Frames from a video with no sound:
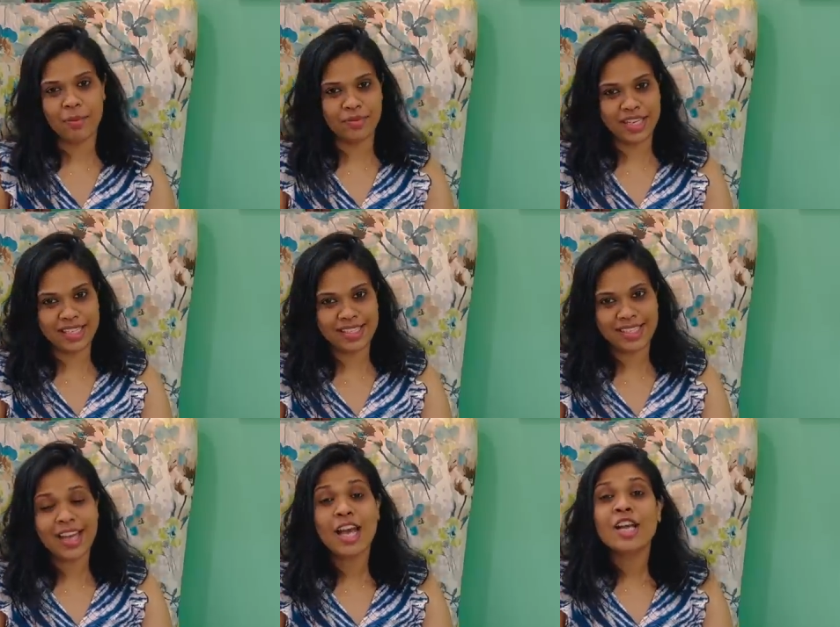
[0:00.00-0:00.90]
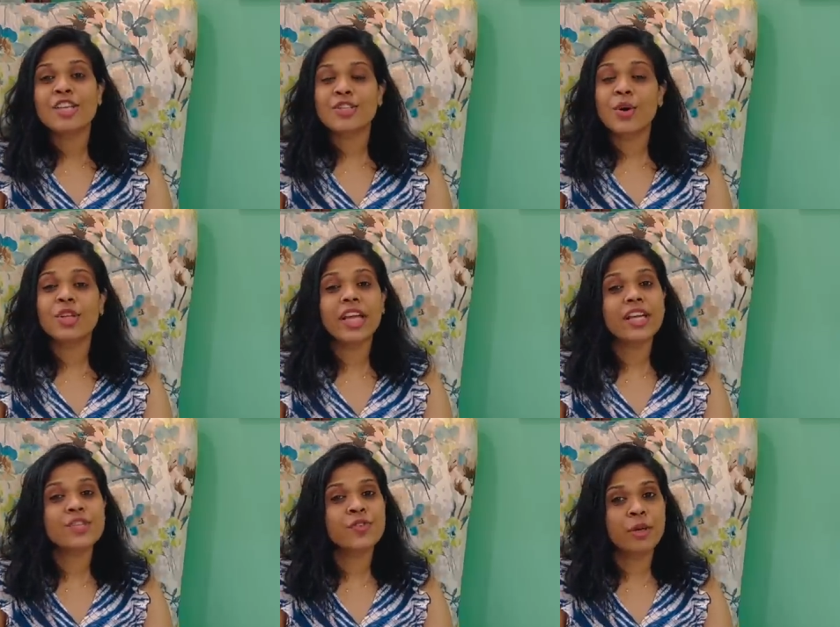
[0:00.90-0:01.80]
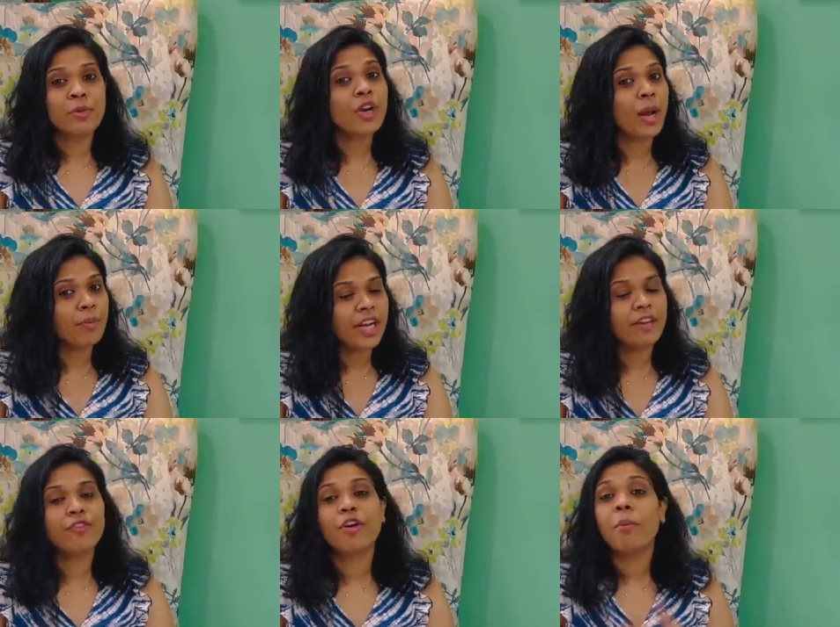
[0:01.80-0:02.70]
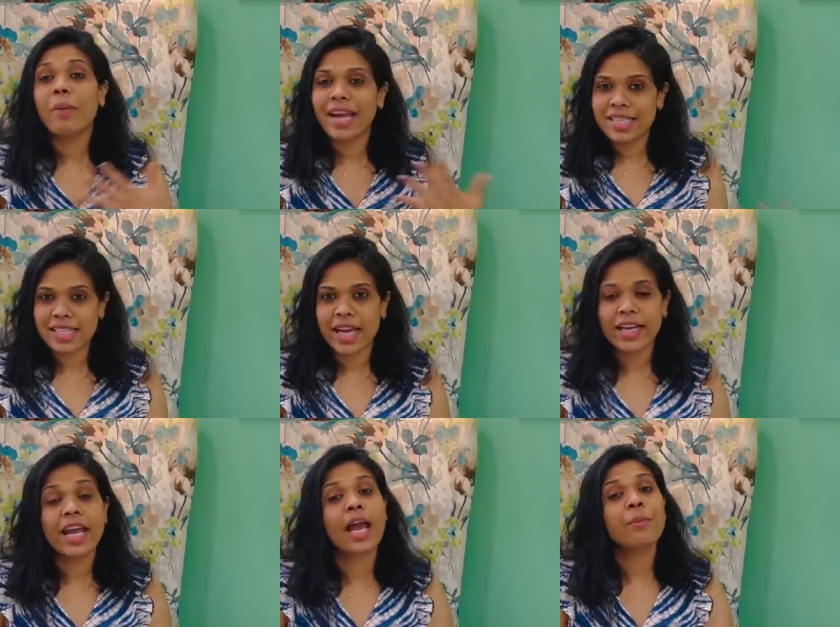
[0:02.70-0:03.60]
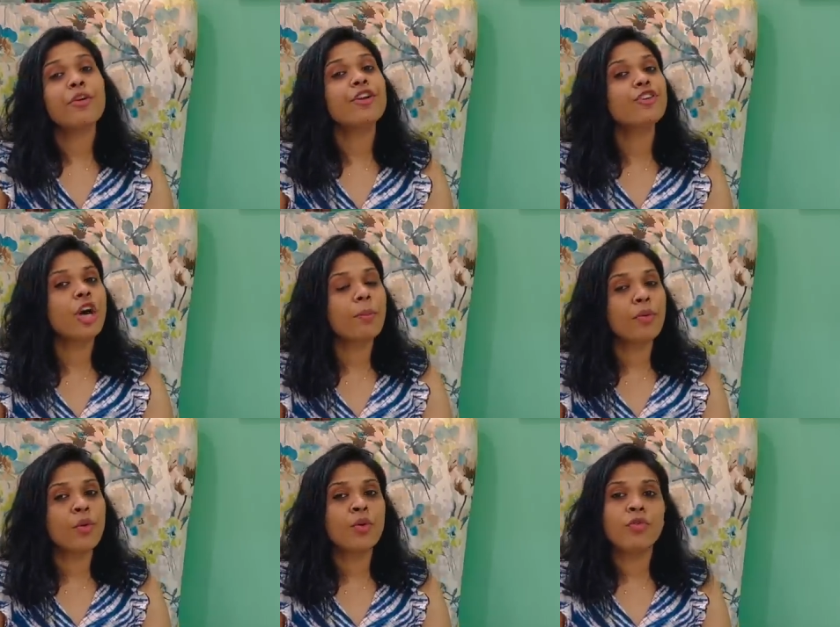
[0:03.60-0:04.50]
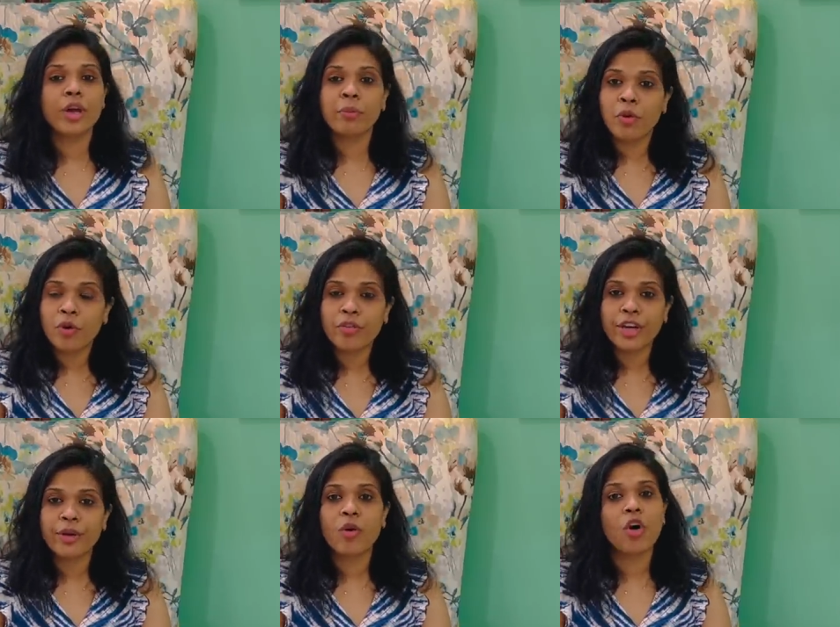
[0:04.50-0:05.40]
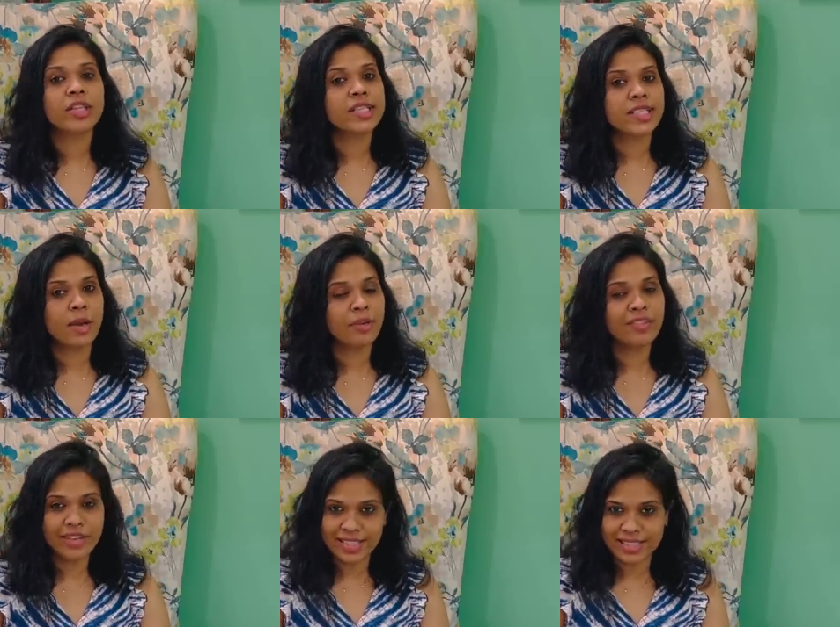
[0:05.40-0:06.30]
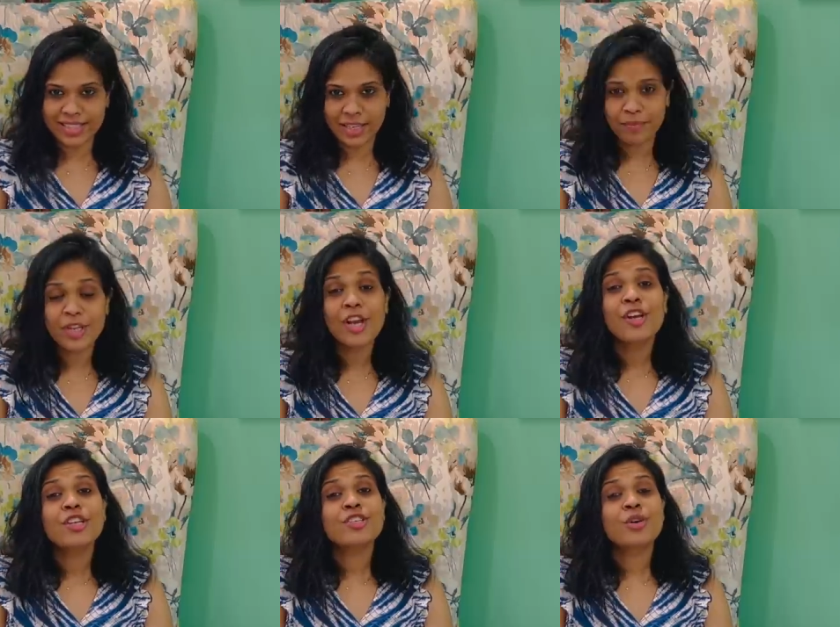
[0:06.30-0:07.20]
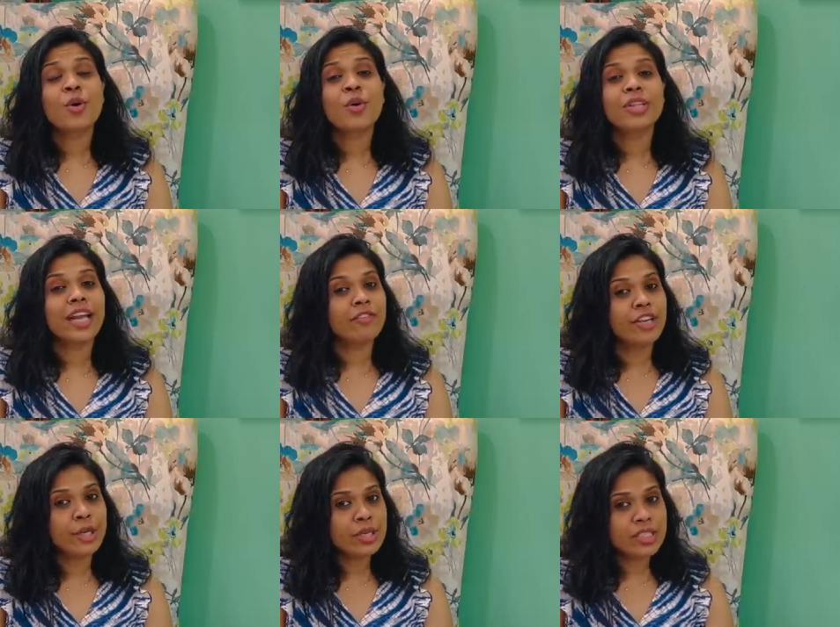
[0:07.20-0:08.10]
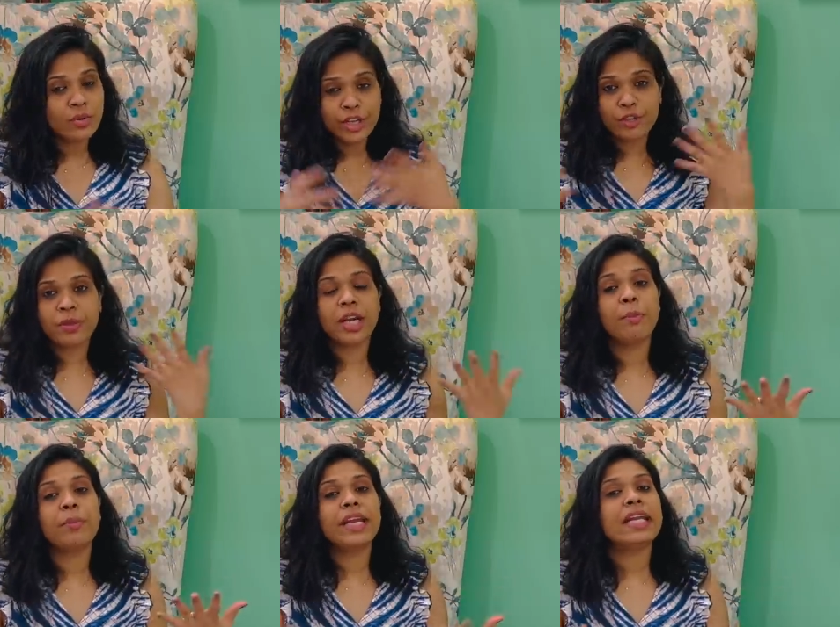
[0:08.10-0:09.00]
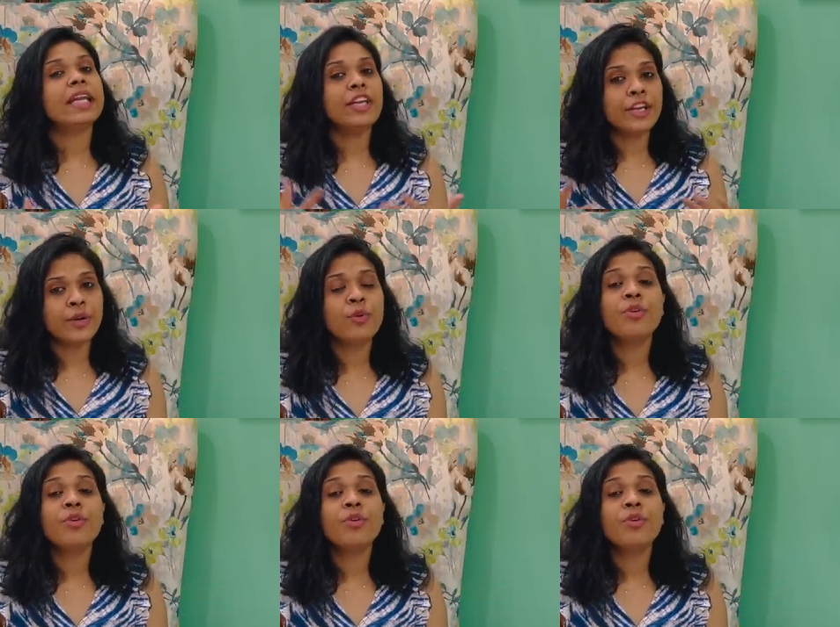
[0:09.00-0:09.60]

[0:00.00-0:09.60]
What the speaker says: updates. So there is one more update from my side. I'm going to upload one more video on this coming Wednesday. So that video is going to be completely new.